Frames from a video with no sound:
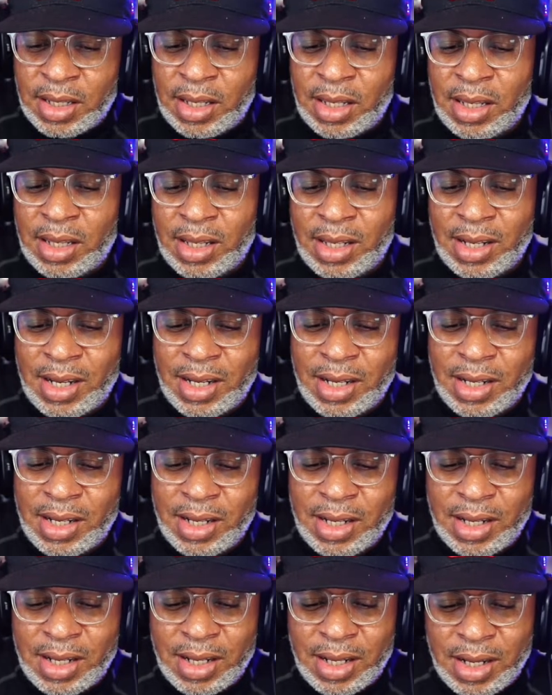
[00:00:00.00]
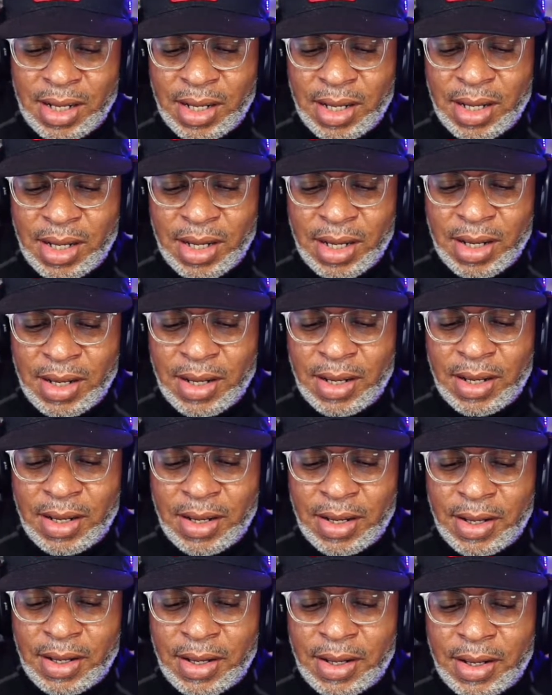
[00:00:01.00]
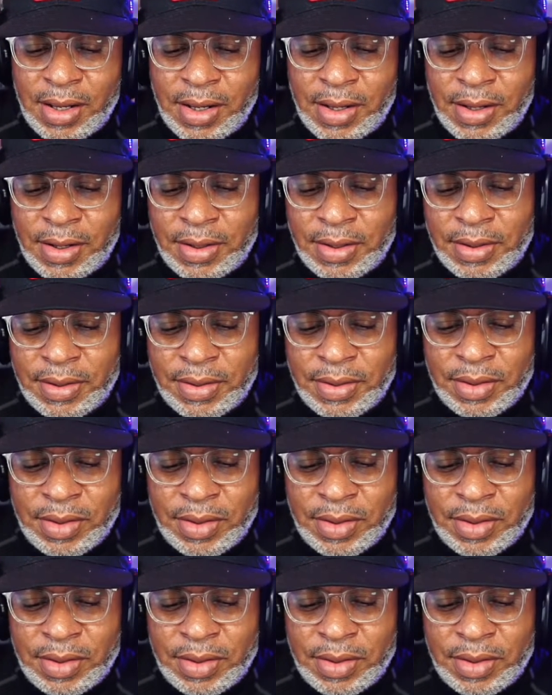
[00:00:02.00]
if Conley doesn't play, I like Malik Beasley.